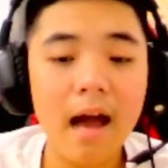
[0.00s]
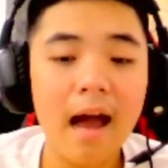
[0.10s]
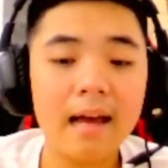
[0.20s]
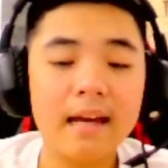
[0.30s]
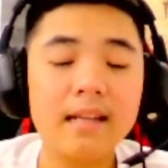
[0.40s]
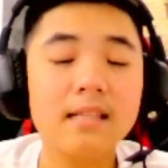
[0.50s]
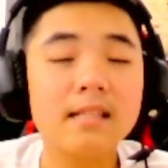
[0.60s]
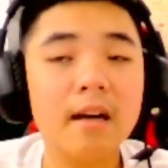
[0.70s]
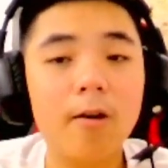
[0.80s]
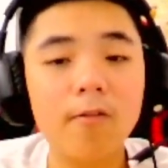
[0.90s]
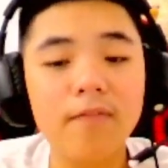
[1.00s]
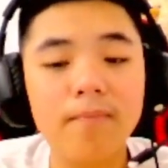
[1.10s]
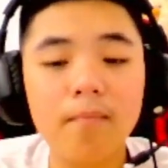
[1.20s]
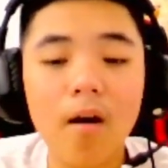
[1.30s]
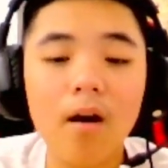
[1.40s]
I can sell
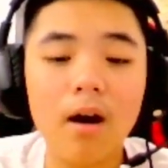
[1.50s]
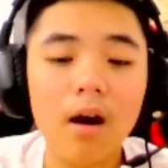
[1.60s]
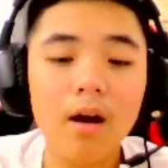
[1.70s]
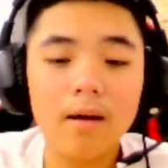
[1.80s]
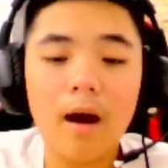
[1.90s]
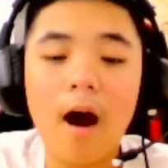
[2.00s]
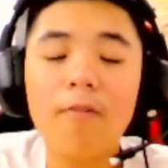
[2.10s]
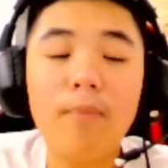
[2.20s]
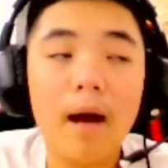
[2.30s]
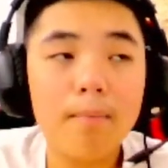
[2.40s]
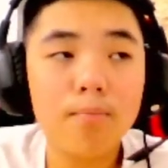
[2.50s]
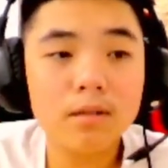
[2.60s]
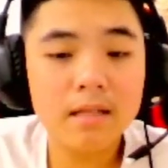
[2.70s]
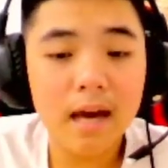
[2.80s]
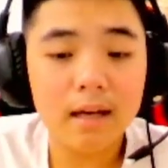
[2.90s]
more of my
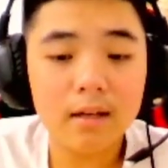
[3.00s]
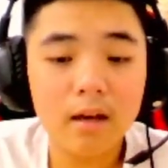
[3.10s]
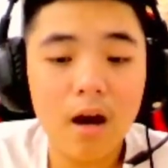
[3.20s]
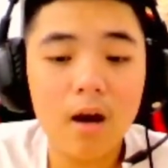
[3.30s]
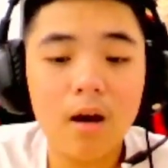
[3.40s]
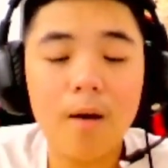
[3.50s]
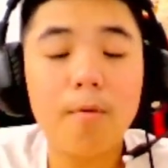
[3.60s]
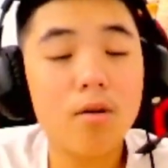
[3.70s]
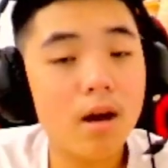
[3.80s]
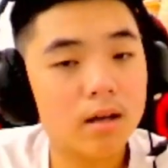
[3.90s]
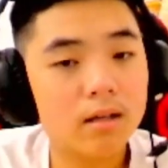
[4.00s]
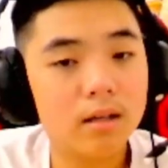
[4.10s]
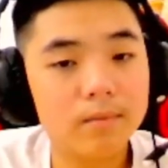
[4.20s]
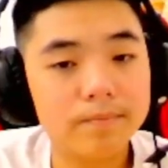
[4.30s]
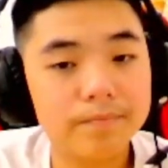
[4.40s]
project or product?
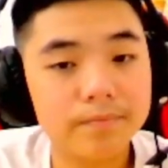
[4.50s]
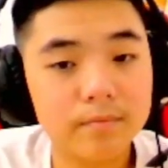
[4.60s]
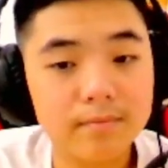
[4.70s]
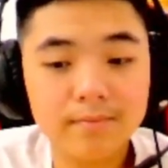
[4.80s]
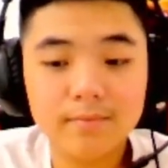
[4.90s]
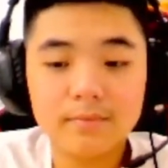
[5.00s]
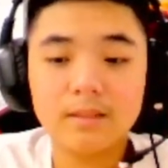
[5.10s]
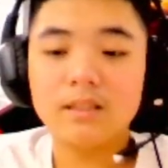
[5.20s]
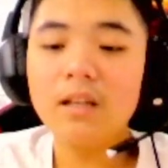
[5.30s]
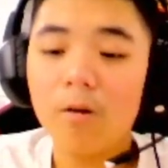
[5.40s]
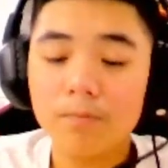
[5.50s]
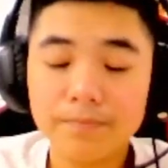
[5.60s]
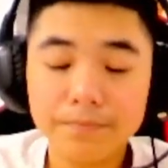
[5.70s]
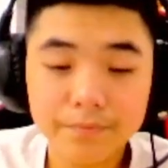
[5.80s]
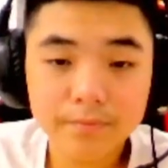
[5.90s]
So,
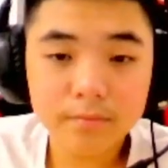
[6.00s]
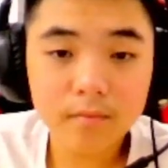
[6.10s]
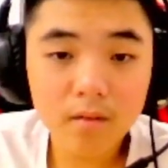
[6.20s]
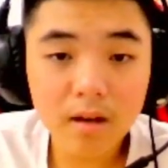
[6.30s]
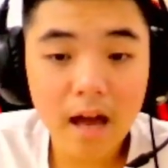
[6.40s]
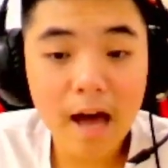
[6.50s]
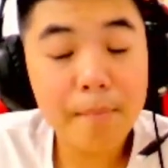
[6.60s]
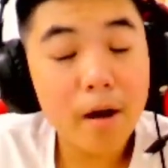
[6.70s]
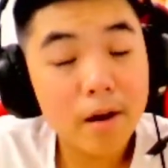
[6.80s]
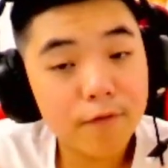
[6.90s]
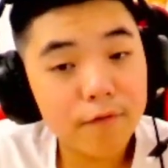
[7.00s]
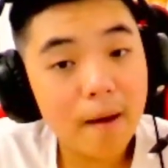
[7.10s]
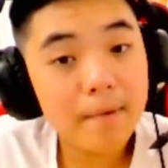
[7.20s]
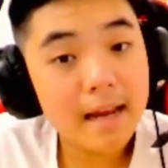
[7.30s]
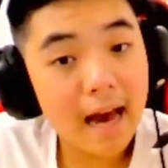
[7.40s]
about the
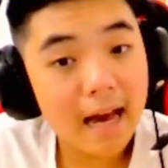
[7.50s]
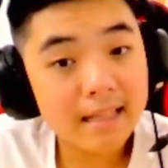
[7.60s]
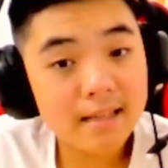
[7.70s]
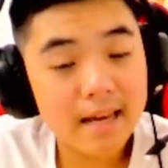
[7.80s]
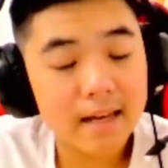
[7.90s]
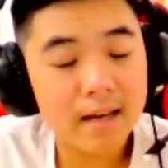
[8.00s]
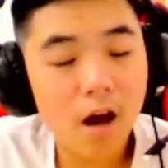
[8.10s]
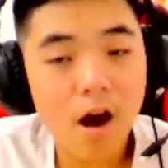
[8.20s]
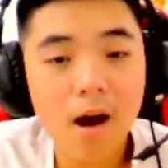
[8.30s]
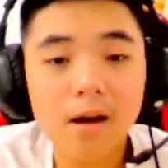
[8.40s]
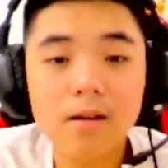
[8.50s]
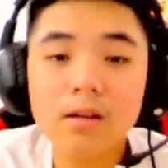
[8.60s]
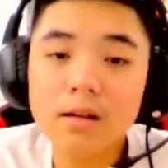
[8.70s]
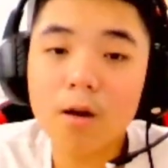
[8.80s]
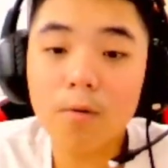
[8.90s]
family asking uh,
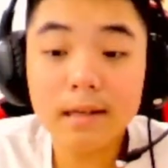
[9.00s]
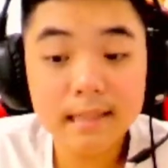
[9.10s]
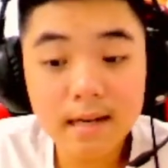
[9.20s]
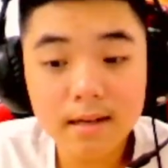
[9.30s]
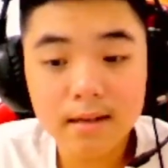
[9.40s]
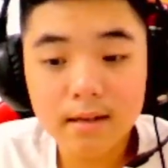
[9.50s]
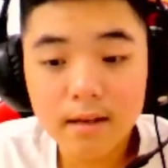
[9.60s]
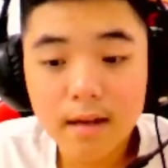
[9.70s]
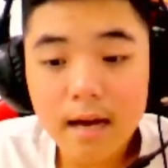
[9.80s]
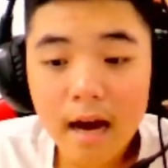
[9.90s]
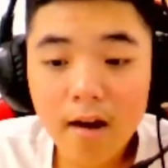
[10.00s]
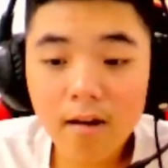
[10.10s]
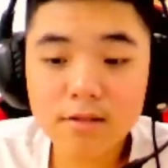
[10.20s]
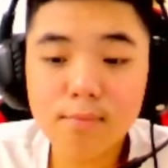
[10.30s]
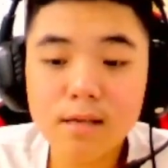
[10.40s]
the question, how
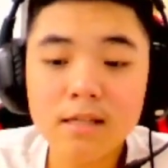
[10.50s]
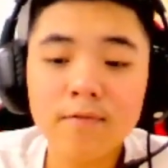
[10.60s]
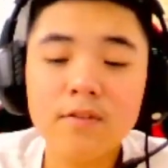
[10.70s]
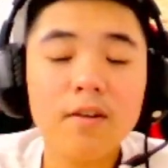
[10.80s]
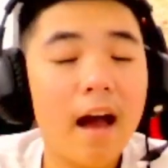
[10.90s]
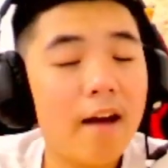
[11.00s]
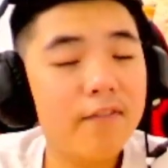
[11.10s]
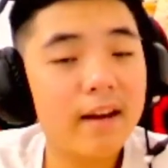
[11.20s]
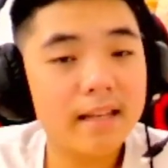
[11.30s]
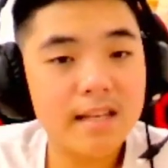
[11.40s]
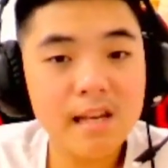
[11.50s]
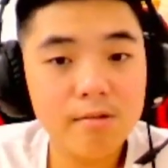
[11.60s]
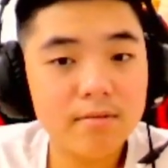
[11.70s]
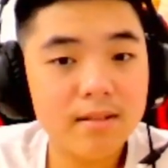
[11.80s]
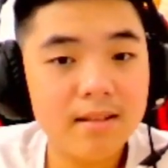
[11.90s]
expensive to having a child?